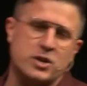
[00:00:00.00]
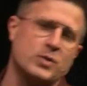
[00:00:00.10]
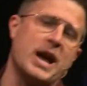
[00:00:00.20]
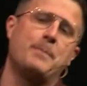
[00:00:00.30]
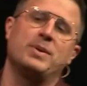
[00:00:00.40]
you
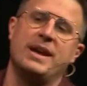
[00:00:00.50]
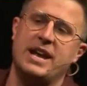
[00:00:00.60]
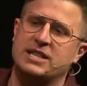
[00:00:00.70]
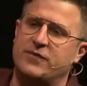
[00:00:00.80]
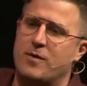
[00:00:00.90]
got
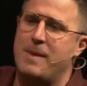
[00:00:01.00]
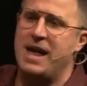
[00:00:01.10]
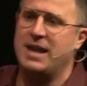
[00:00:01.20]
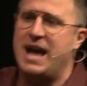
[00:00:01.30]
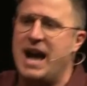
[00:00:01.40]
plans for my
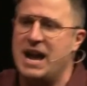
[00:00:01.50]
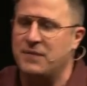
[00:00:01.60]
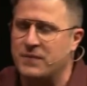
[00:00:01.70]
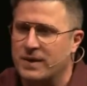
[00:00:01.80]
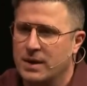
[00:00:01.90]

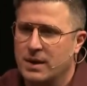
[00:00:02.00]
life.